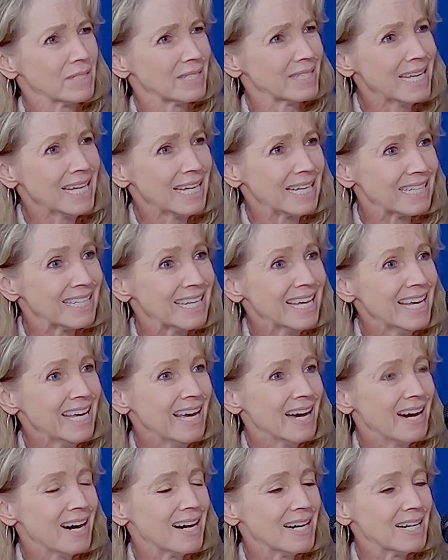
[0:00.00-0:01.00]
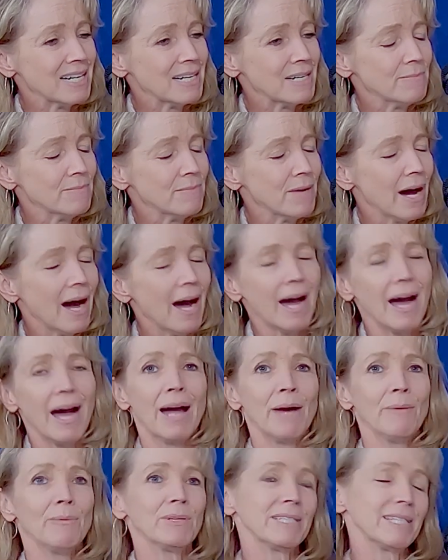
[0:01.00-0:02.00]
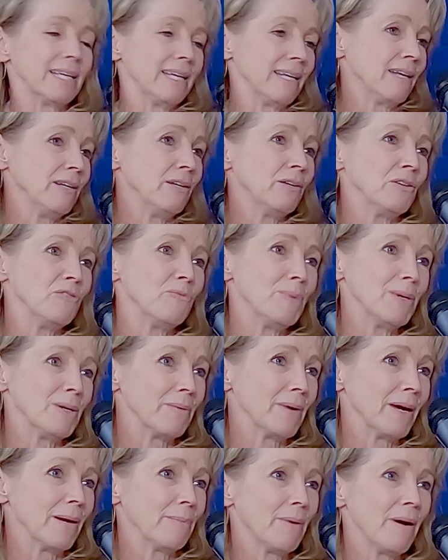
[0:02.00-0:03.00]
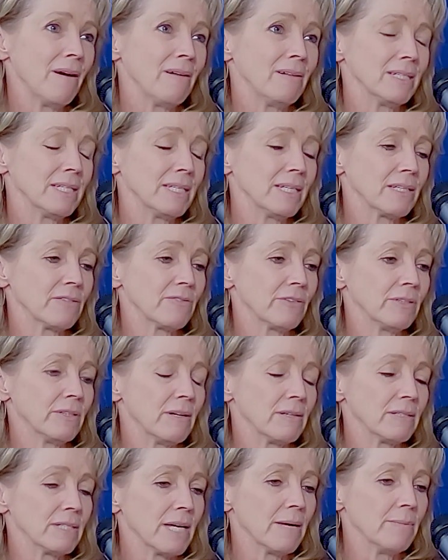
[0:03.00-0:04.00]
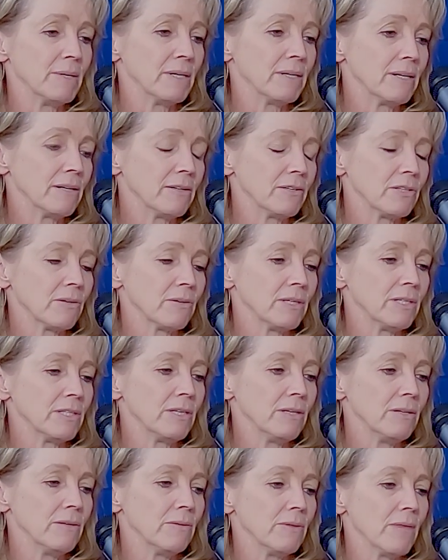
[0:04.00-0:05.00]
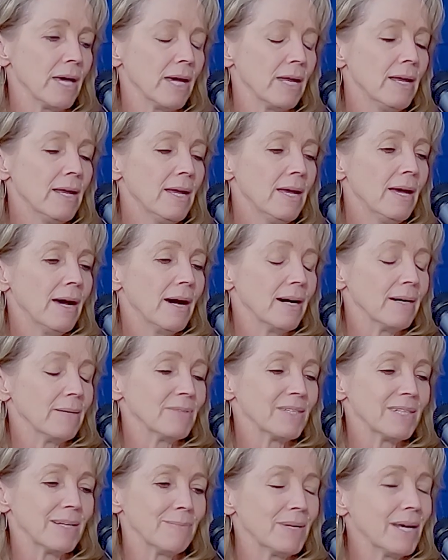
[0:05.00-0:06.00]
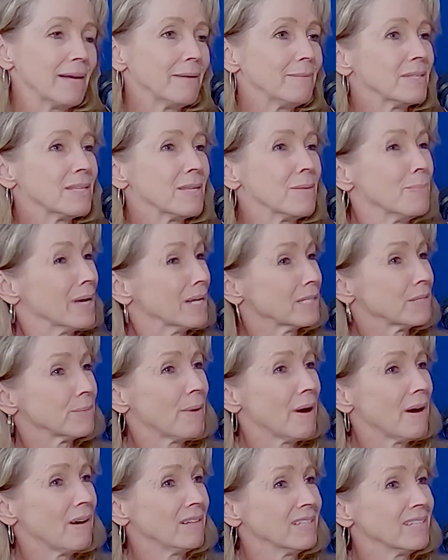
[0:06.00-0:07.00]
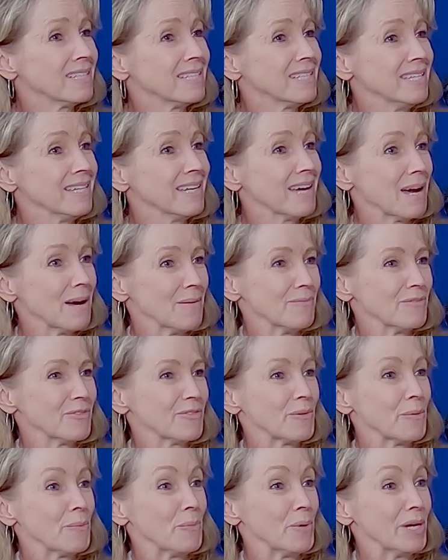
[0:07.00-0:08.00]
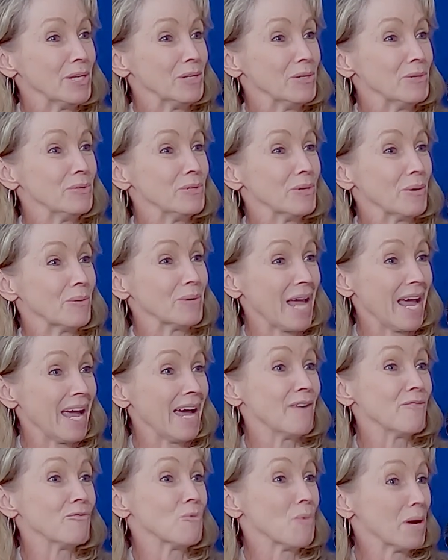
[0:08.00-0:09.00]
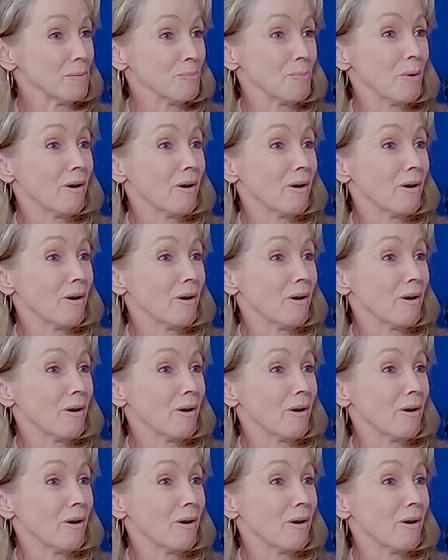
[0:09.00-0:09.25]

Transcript: sit. I will say, and I know you've been around politics for a long time here in Arizona too, that sometimes the best policy comes from when you don't have one